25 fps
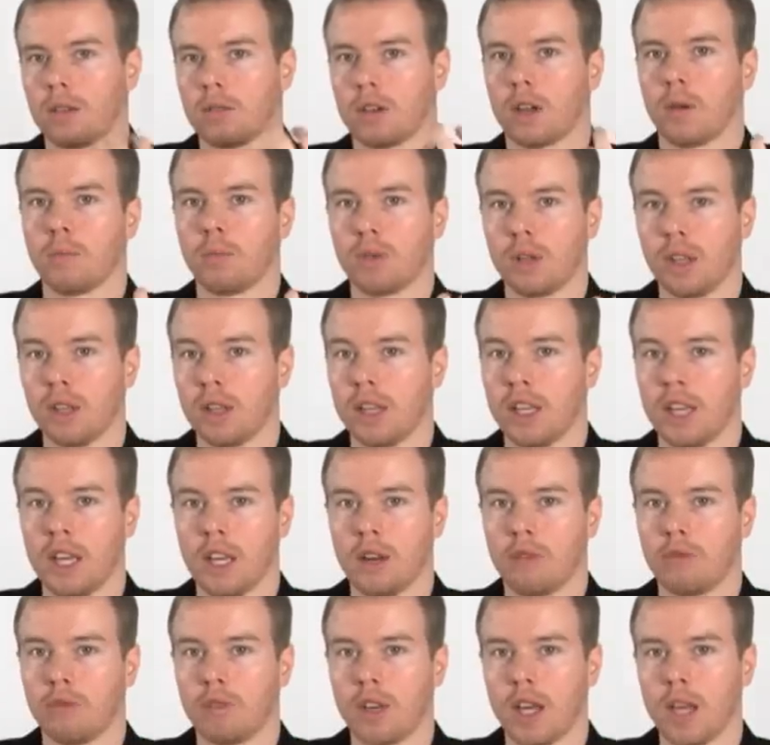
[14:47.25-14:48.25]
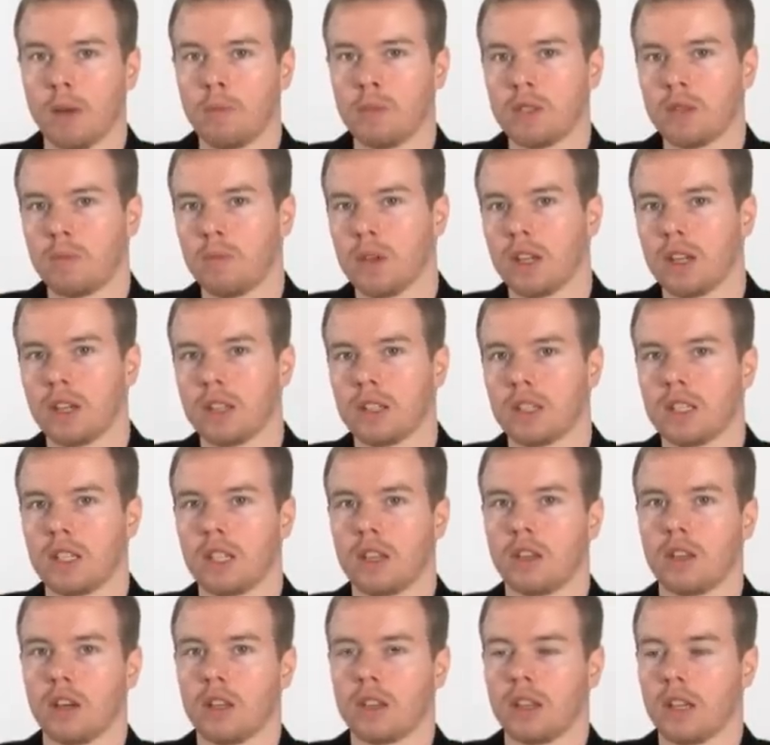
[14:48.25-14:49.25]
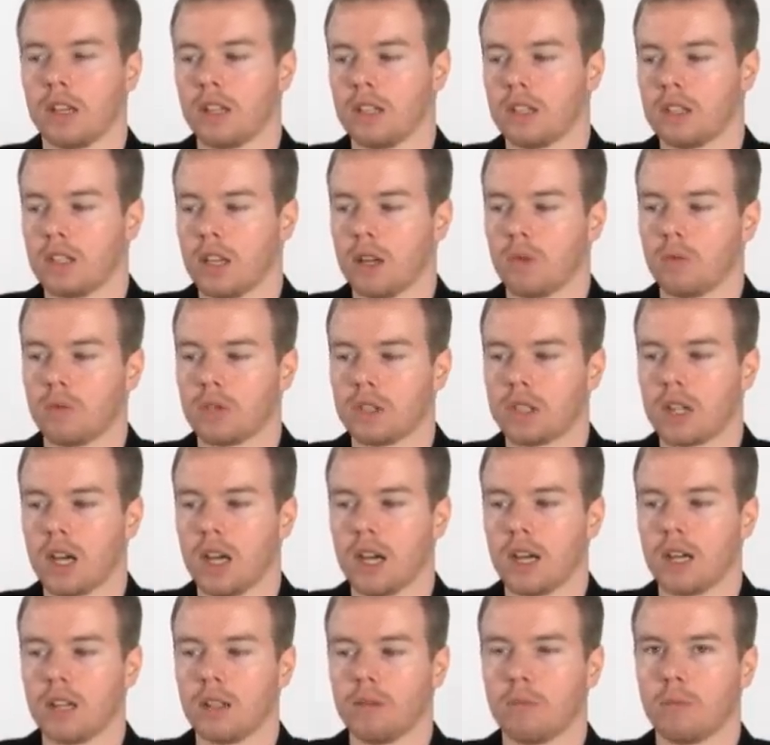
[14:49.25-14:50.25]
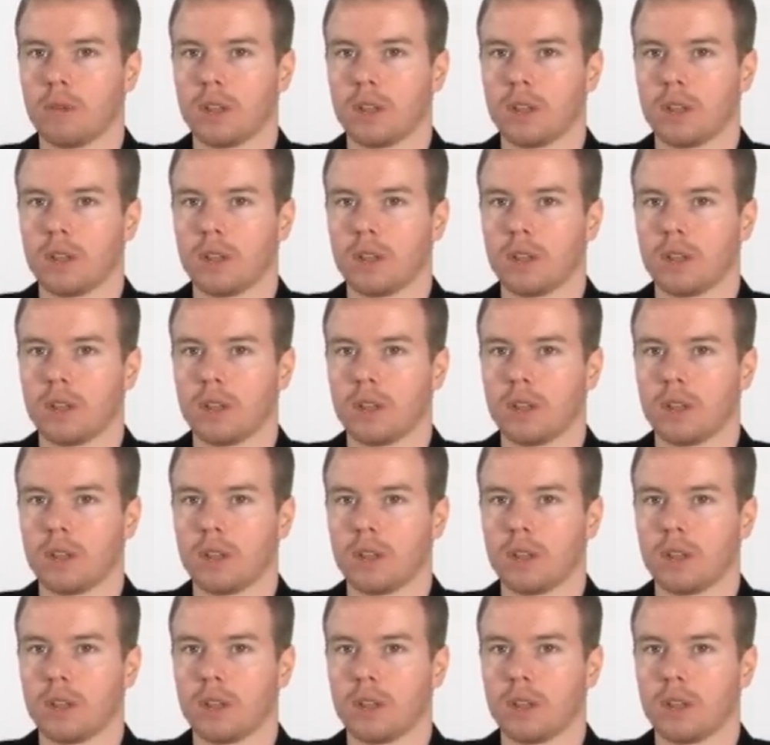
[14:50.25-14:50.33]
completely in flames, because he thought that his son was dying,